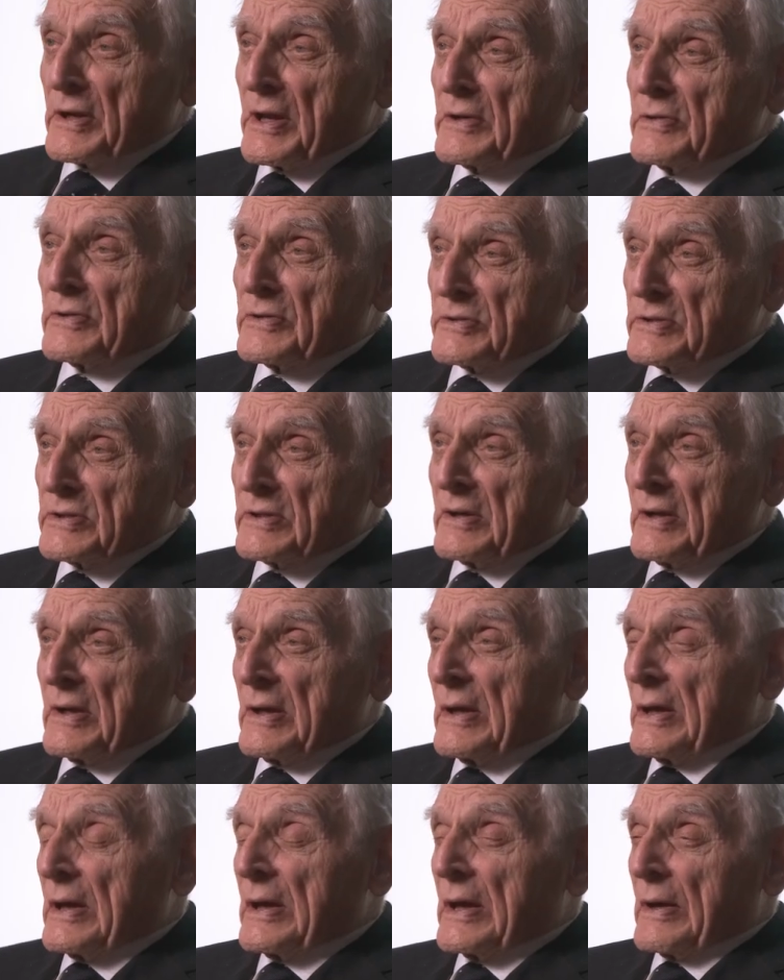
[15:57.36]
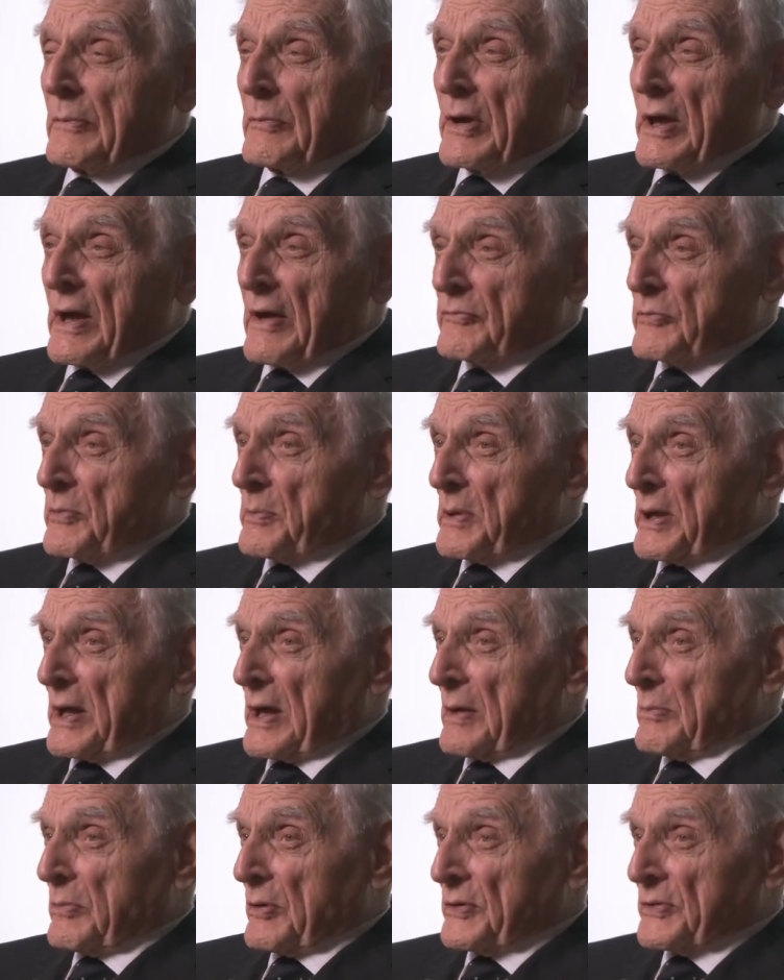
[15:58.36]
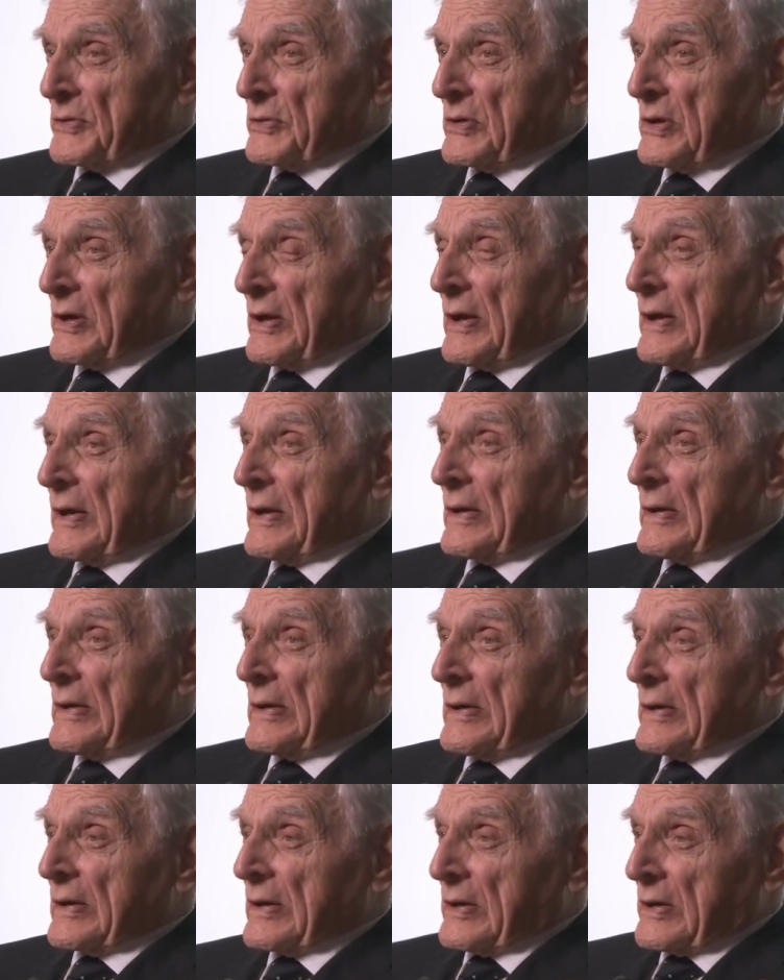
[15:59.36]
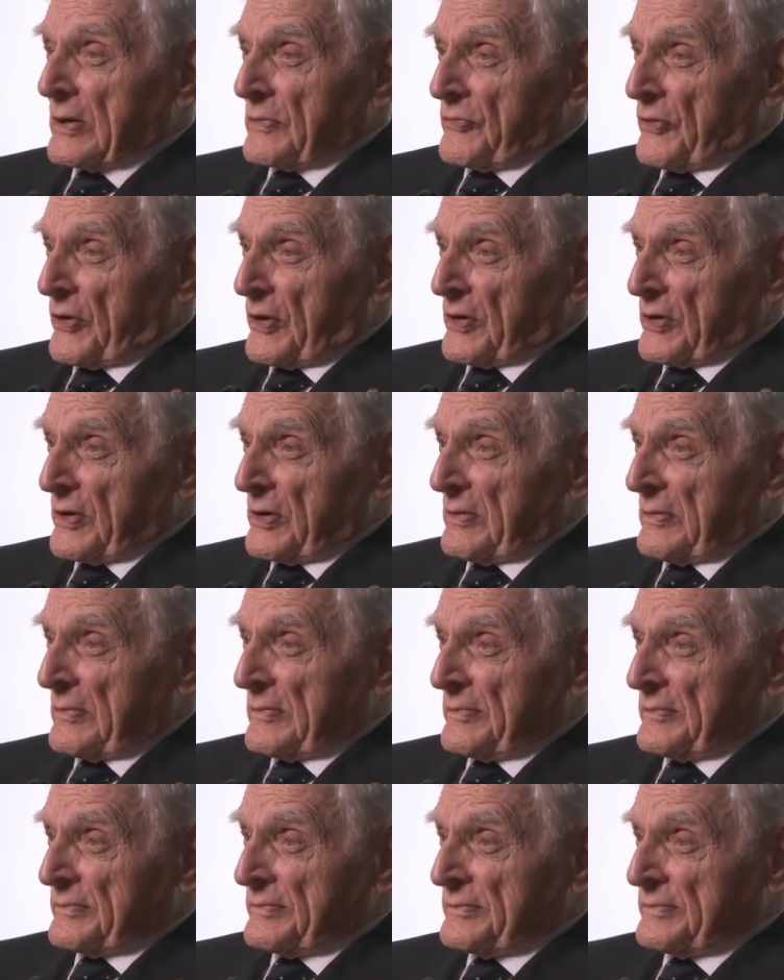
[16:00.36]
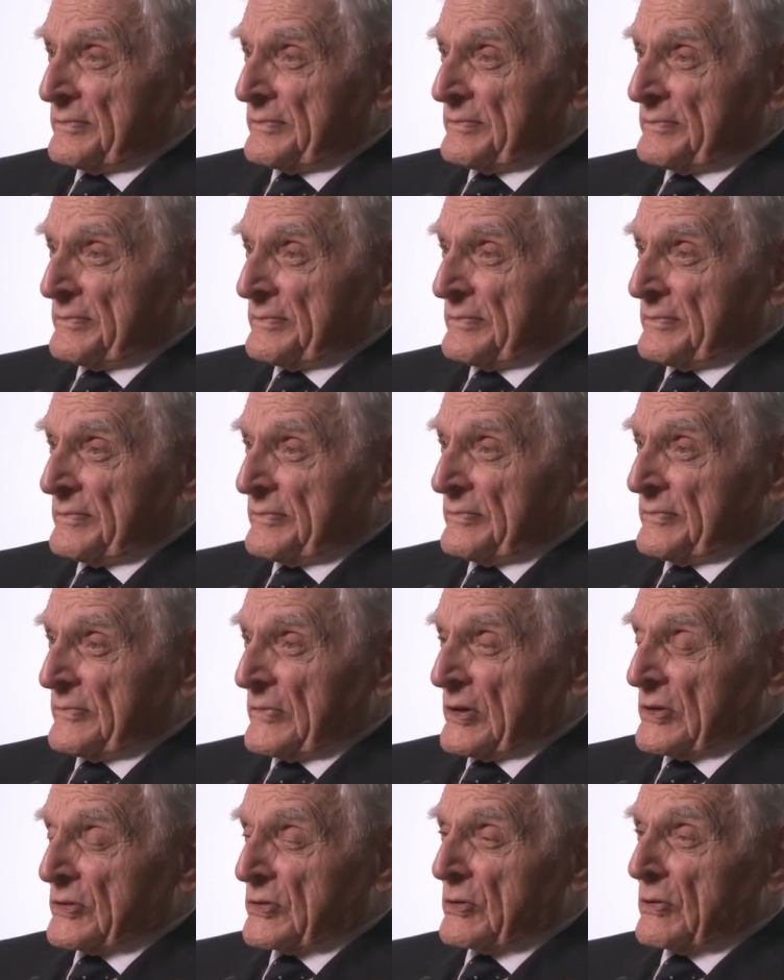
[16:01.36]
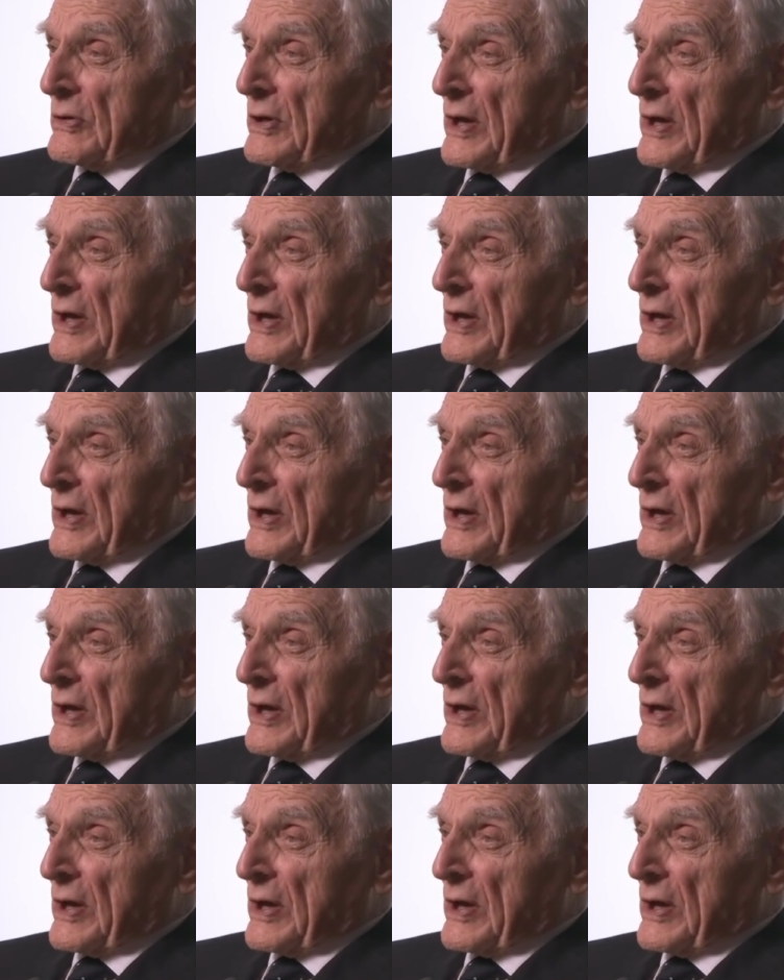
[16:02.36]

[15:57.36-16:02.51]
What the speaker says: energy, and we have to be able to convert it into